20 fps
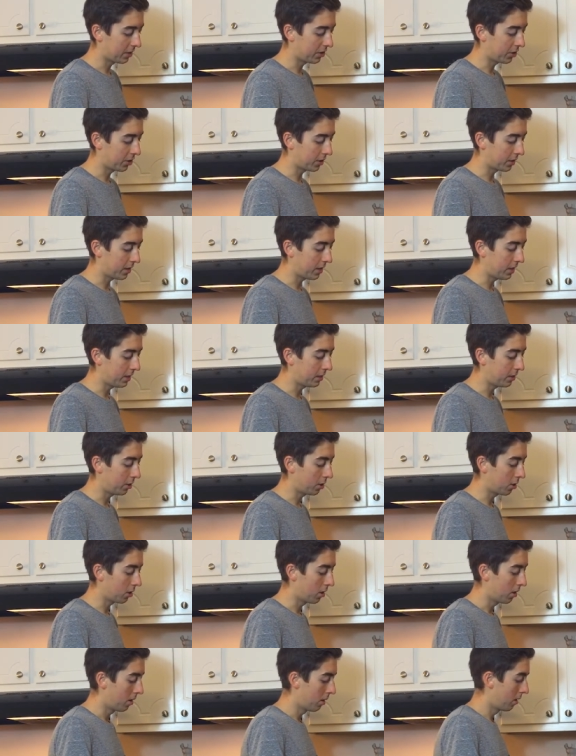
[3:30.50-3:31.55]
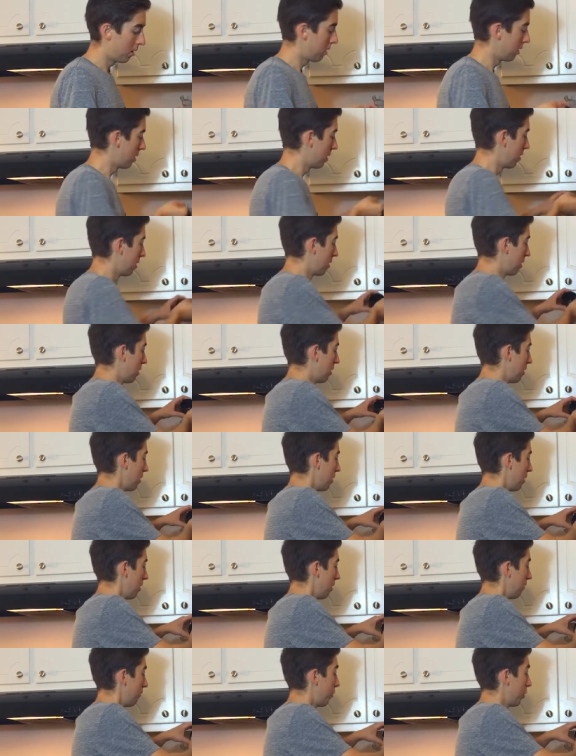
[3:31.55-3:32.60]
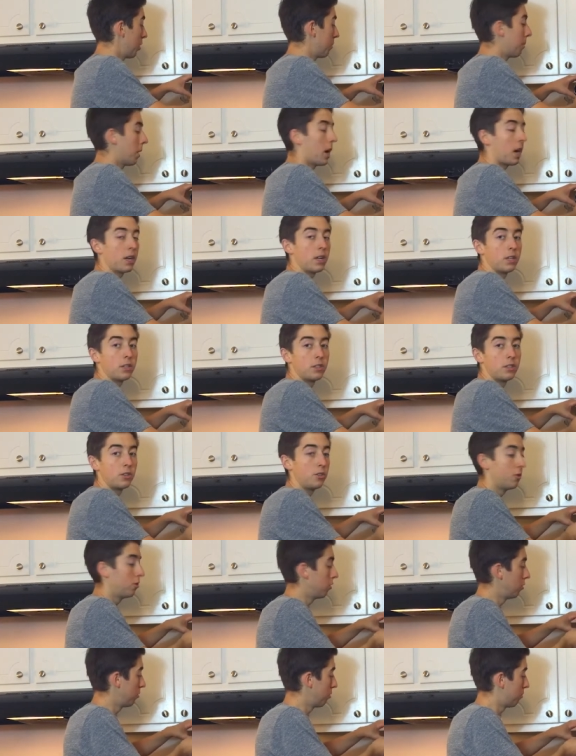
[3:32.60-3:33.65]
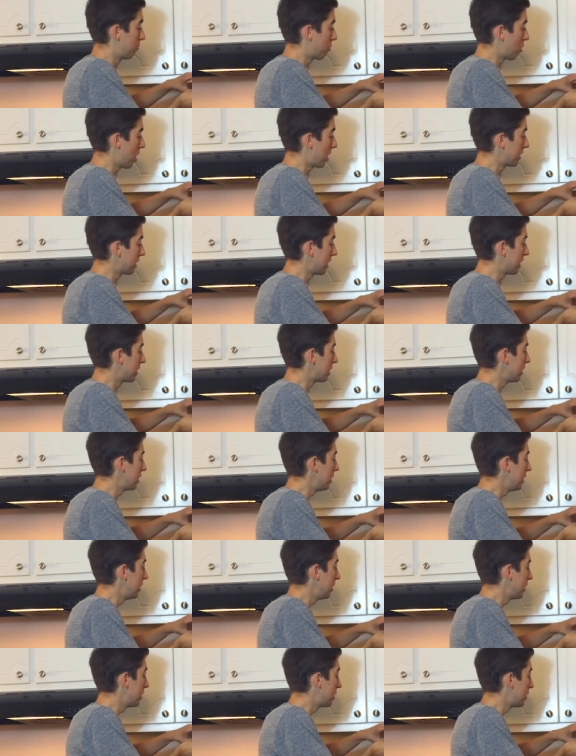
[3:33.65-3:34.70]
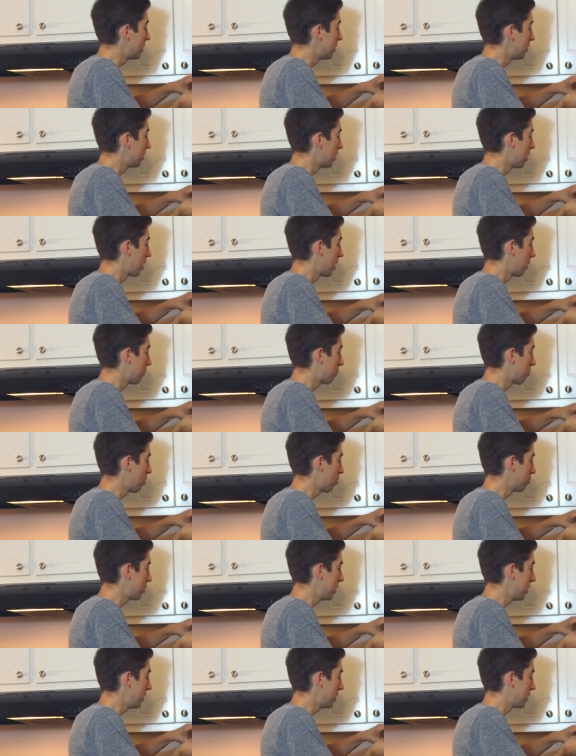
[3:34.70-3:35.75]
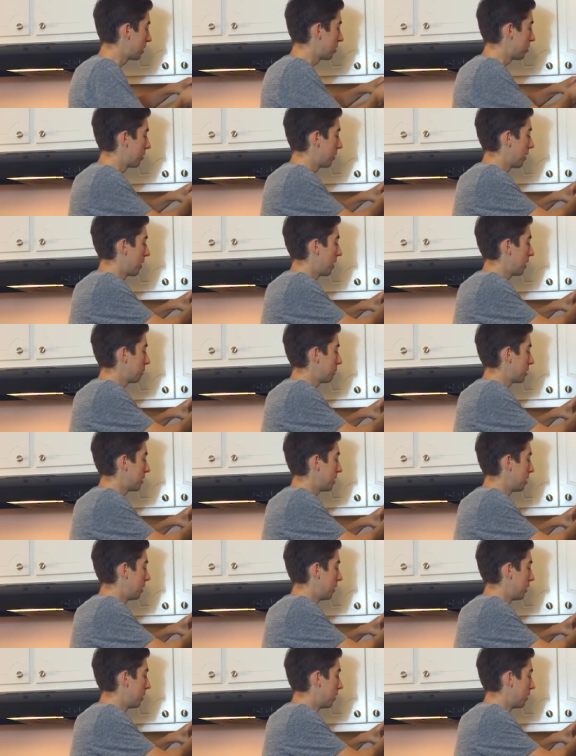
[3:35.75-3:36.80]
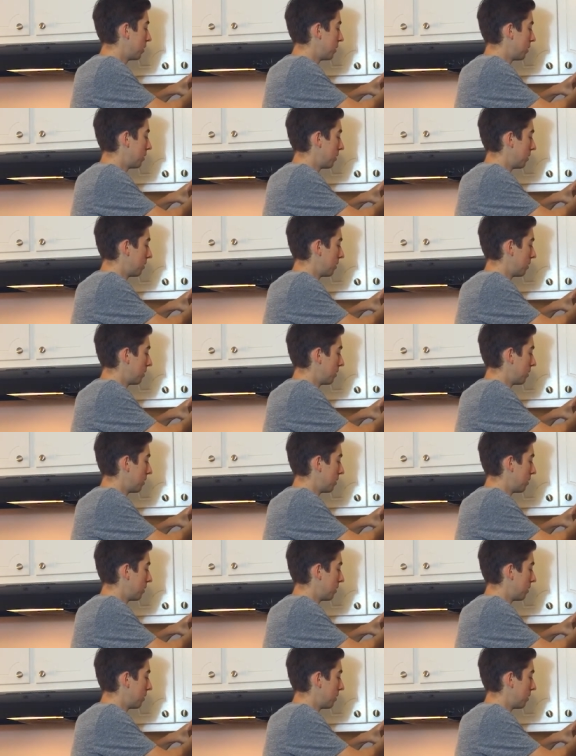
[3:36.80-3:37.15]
and it's just easier for your body to process these proteins that are in the hemp seed.